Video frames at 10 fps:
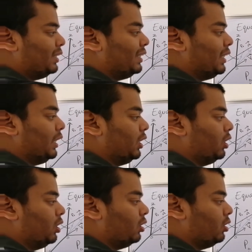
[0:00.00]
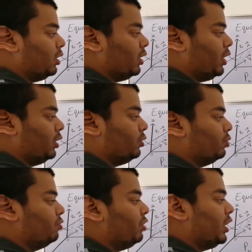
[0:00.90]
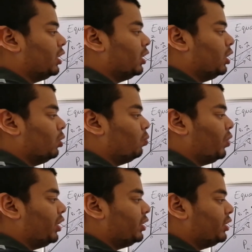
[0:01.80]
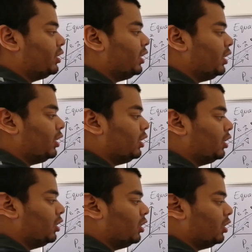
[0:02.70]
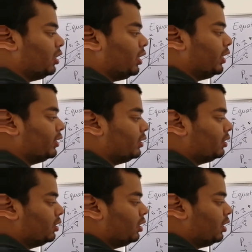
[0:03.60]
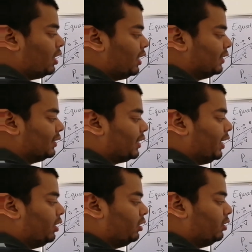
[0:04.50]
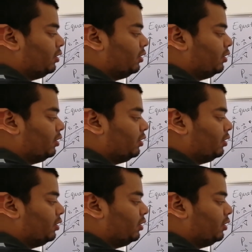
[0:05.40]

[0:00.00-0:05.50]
T into V, where T is a scalar